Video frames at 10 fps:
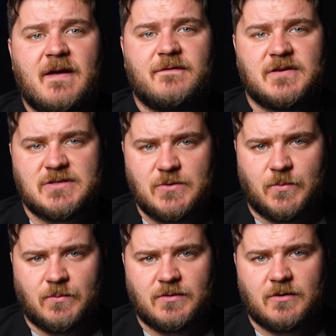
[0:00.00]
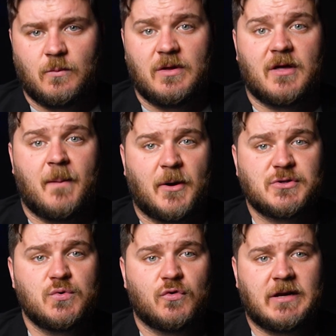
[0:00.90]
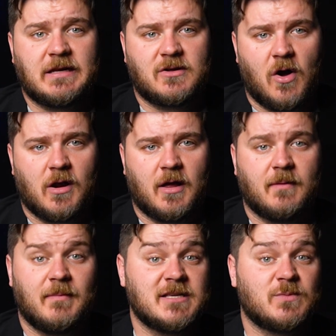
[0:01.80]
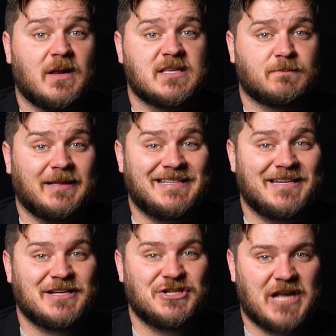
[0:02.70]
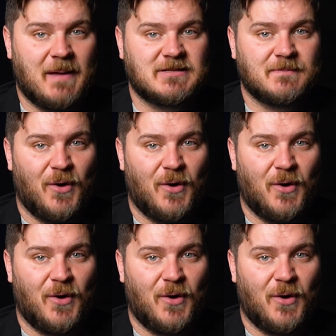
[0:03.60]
festooned with a bottle green collar, as well as pleated and shaped